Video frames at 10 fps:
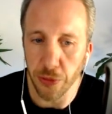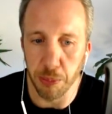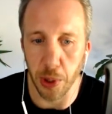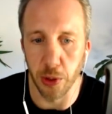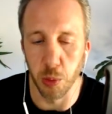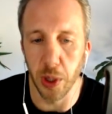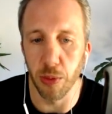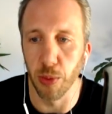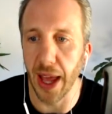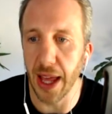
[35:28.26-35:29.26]
because
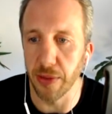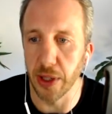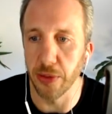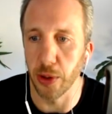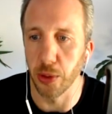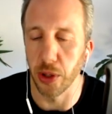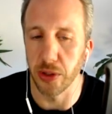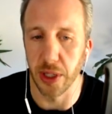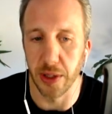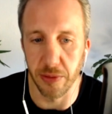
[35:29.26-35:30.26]
we're heavily
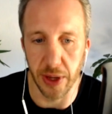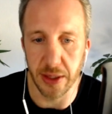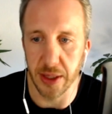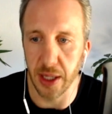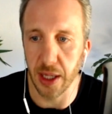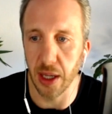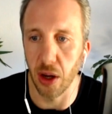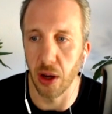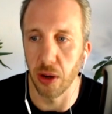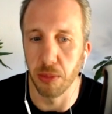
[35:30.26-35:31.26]
focused and in investing
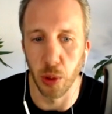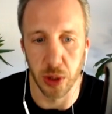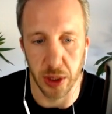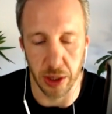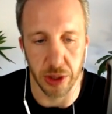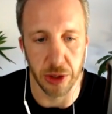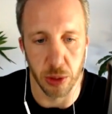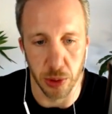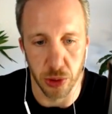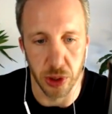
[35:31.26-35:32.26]
on multi-touch
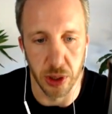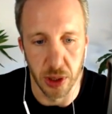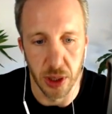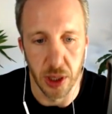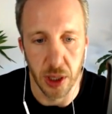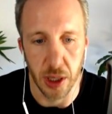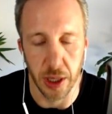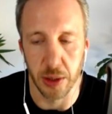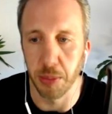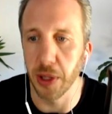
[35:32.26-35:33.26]
attribution.
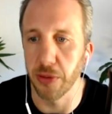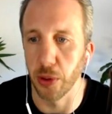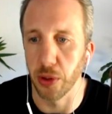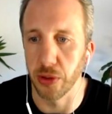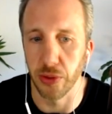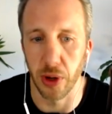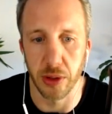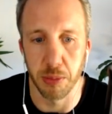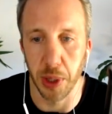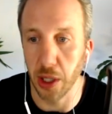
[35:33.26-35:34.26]
That's a big focus for
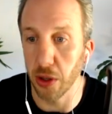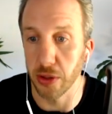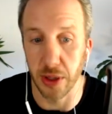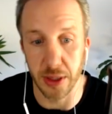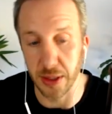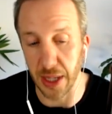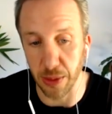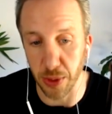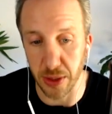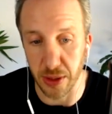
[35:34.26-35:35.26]
us because of this exact
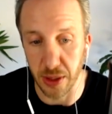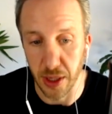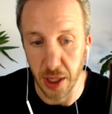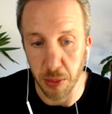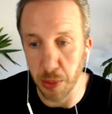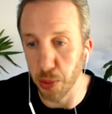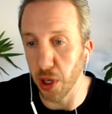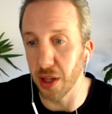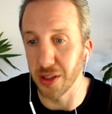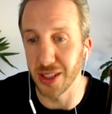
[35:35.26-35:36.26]
reason. People
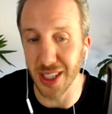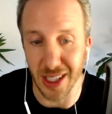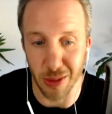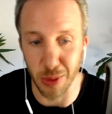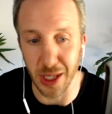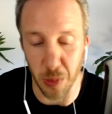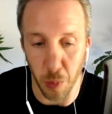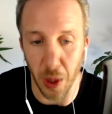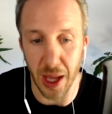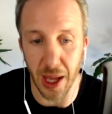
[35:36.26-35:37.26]
can't see really
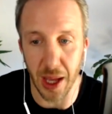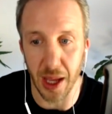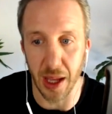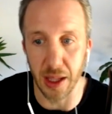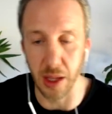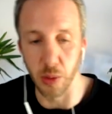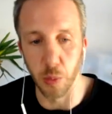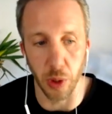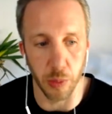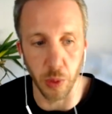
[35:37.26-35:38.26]
where you know,
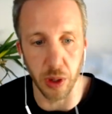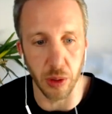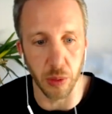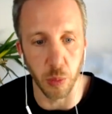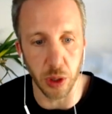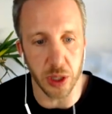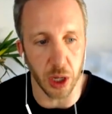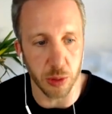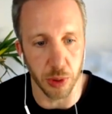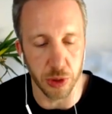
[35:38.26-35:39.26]
what what what
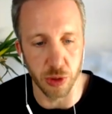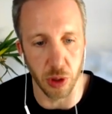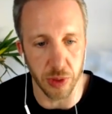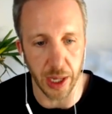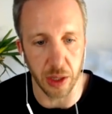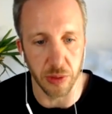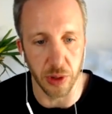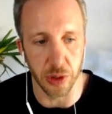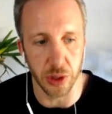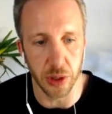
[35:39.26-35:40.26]
touch points drove that
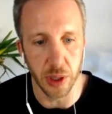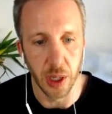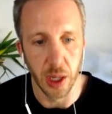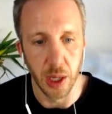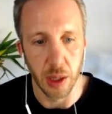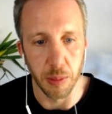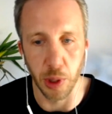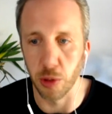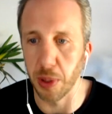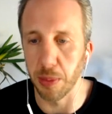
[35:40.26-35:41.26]
conversion
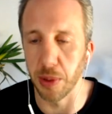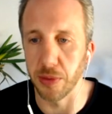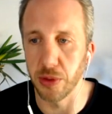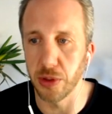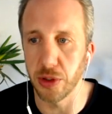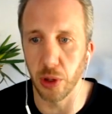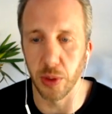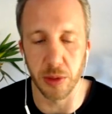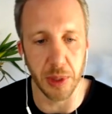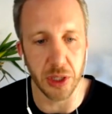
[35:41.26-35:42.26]
because people have so
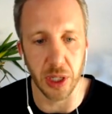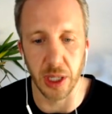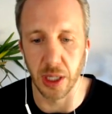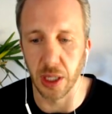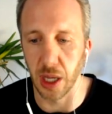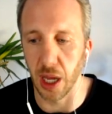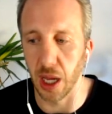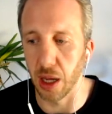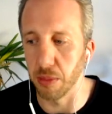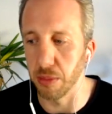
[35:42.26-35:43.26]
especially
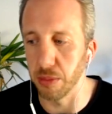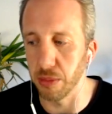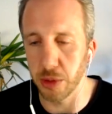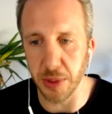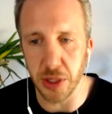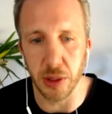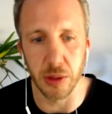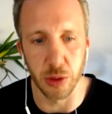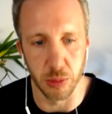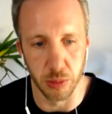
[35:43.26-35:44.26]
um, especially